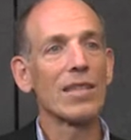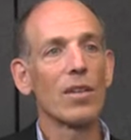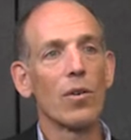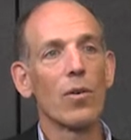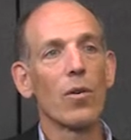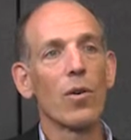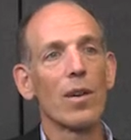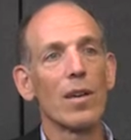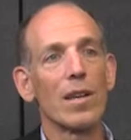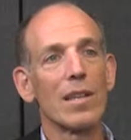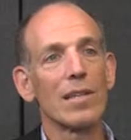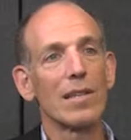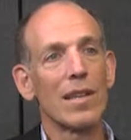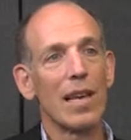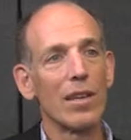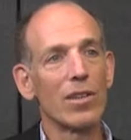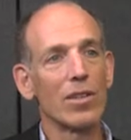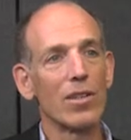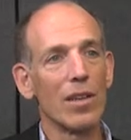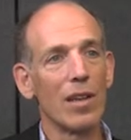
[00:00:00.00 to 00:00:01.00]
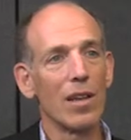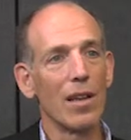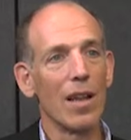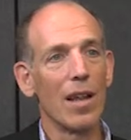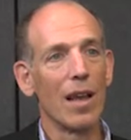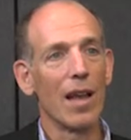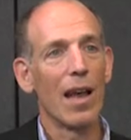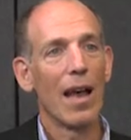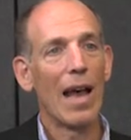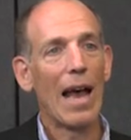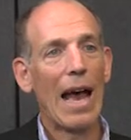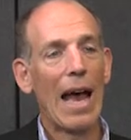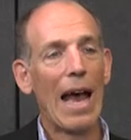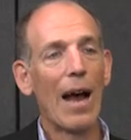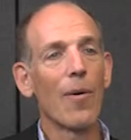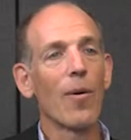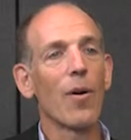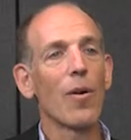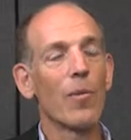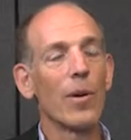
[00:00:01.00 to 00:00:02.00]
an organization,
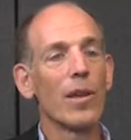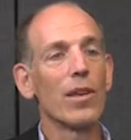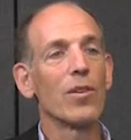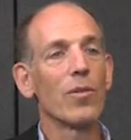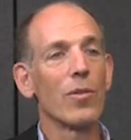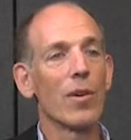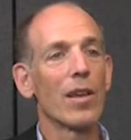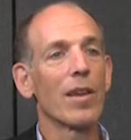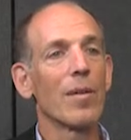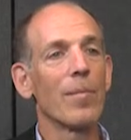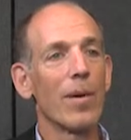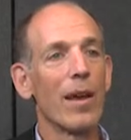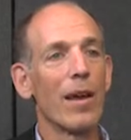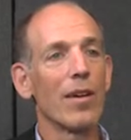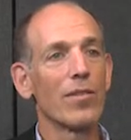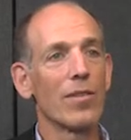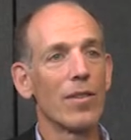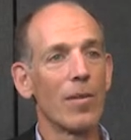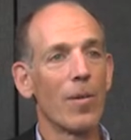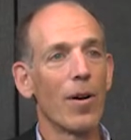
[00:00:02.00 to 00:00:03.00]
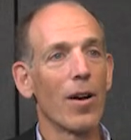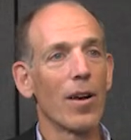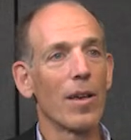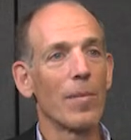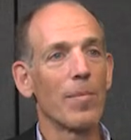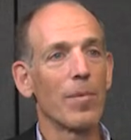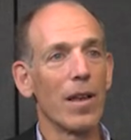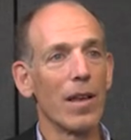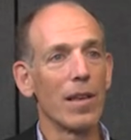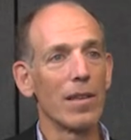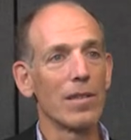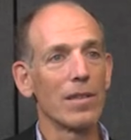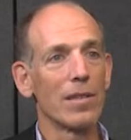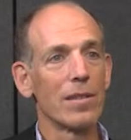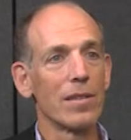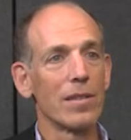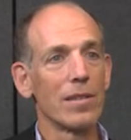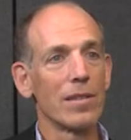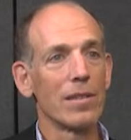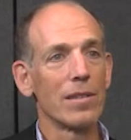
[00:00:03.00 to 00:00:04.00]
how are we doing compared to the marketplace?
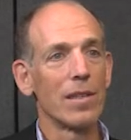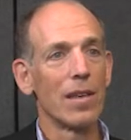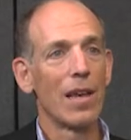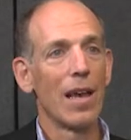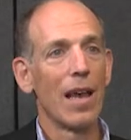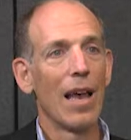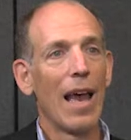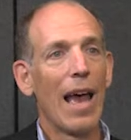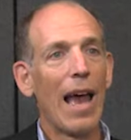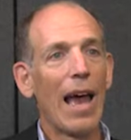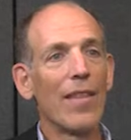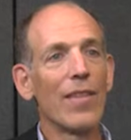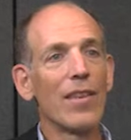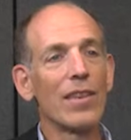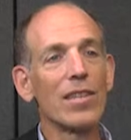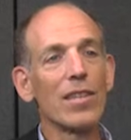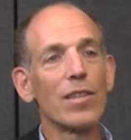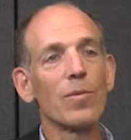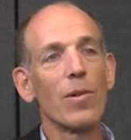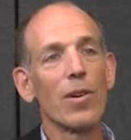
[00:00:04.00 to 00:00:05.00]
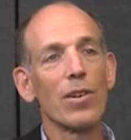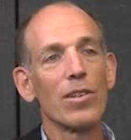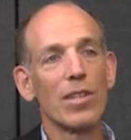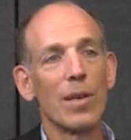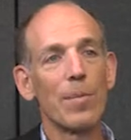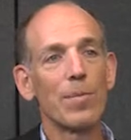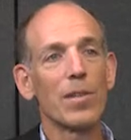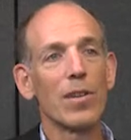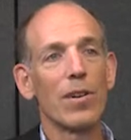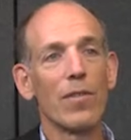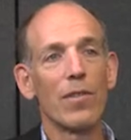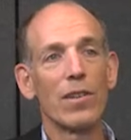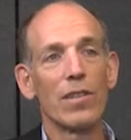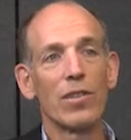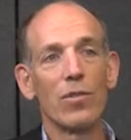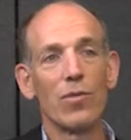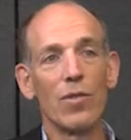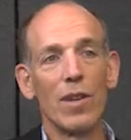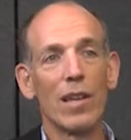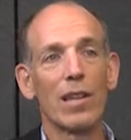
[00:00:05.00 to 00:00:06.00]
And this is where ShipServ is
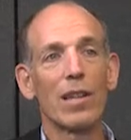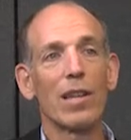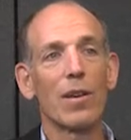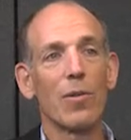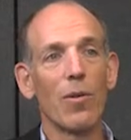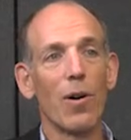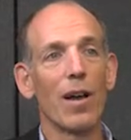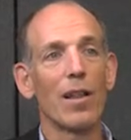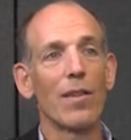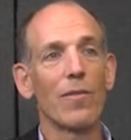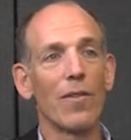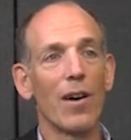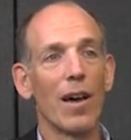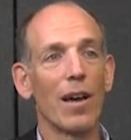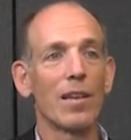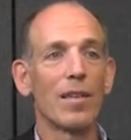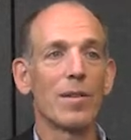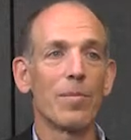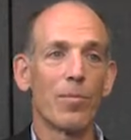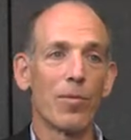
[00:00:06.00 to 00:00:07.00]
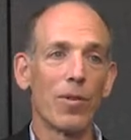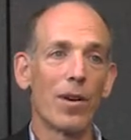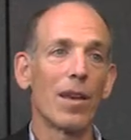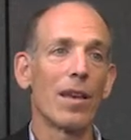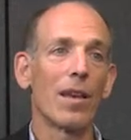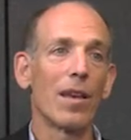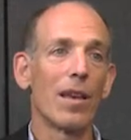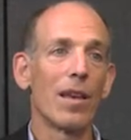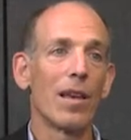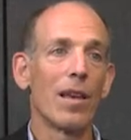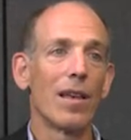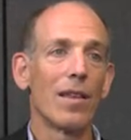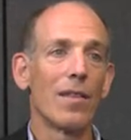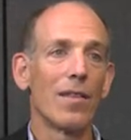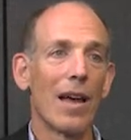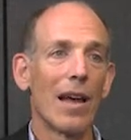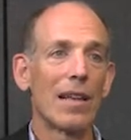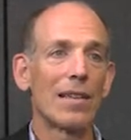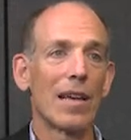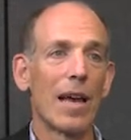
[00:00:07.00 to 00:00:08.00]
uniquely qualified to bring
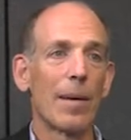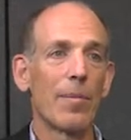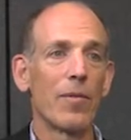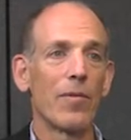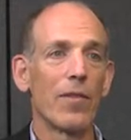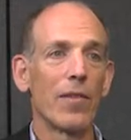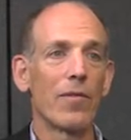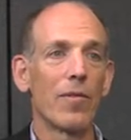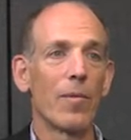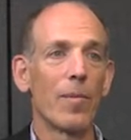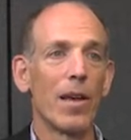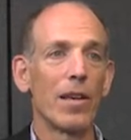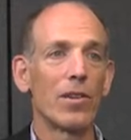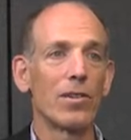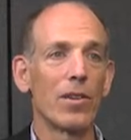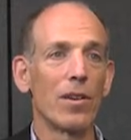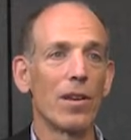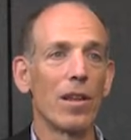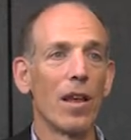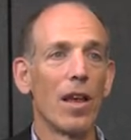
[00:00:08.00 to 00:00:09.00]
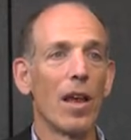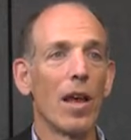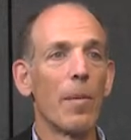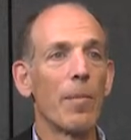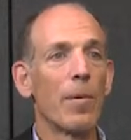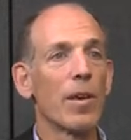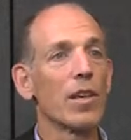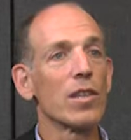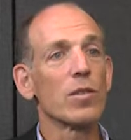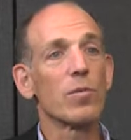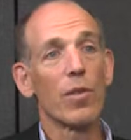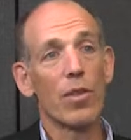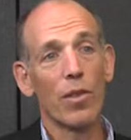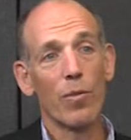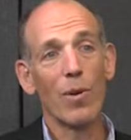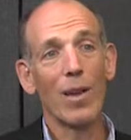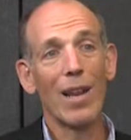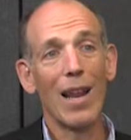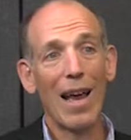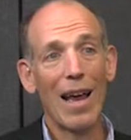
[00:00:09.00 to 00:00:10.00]
that type of information. Because with
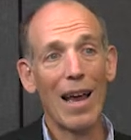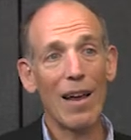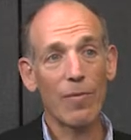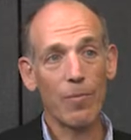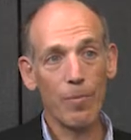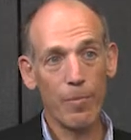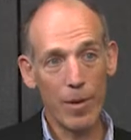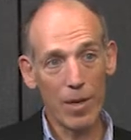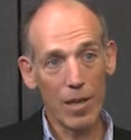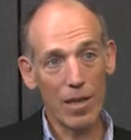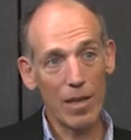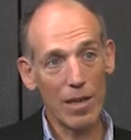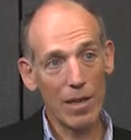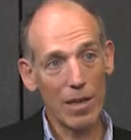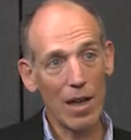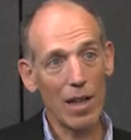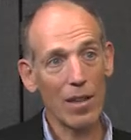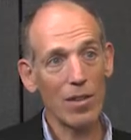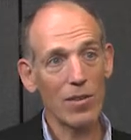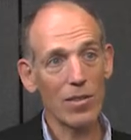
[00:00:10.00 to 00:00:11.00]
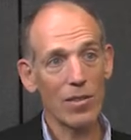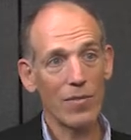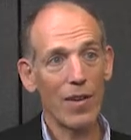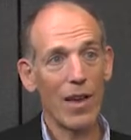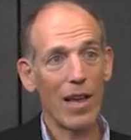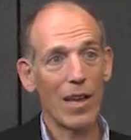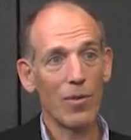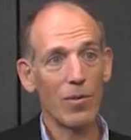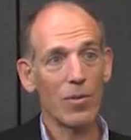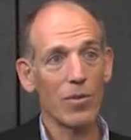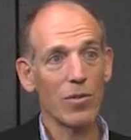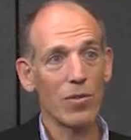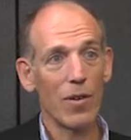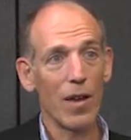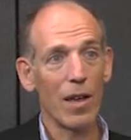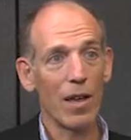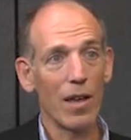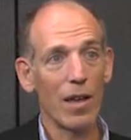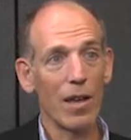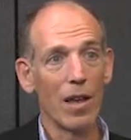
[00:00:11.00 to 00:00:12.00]
$3.5 billion of annual
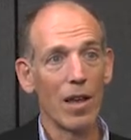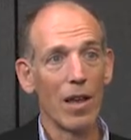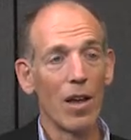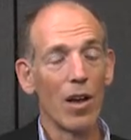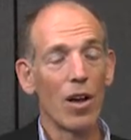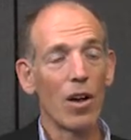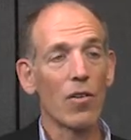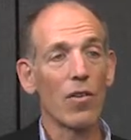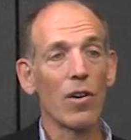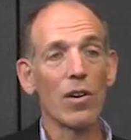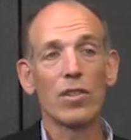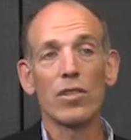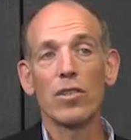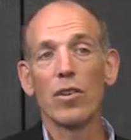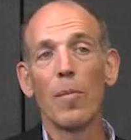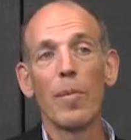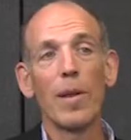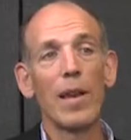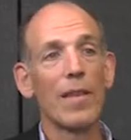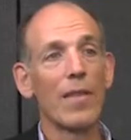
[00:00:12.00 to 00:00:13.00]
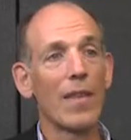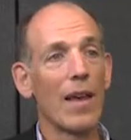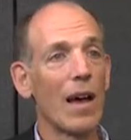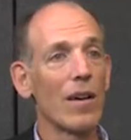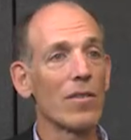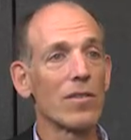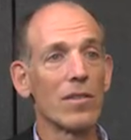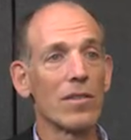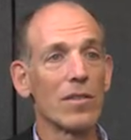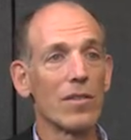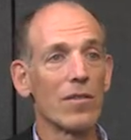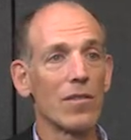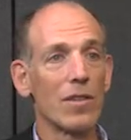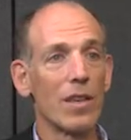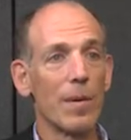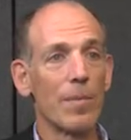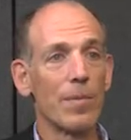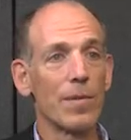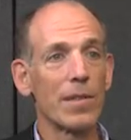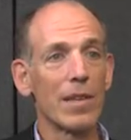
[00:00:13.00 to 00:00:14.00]
trade across so many thousands of
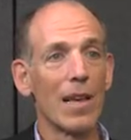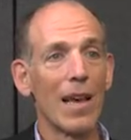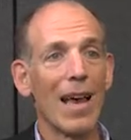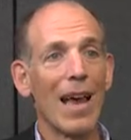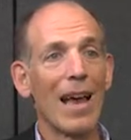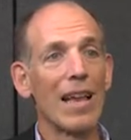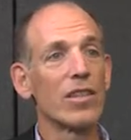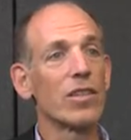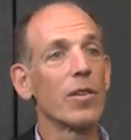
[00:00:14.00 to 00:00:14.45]
ships and